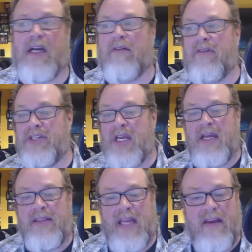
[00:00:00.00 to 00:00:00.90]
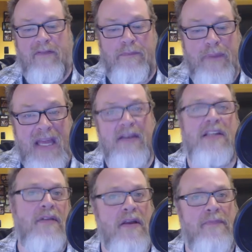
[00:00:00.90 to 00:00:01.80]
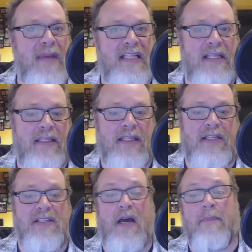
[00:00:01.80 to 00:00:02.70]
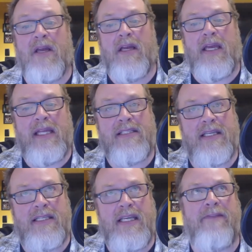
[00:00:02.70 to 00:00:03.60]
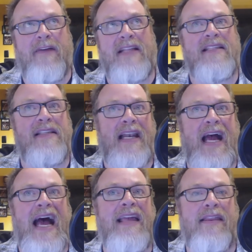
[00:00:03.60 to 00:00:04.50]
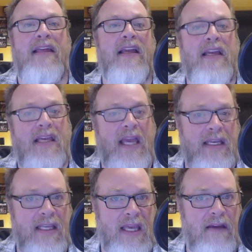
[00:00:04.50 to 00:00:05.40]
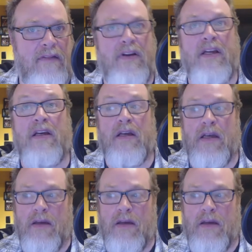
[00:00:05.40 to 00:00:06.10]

man coverage. They have been mixing things up. It's a defense that I think can give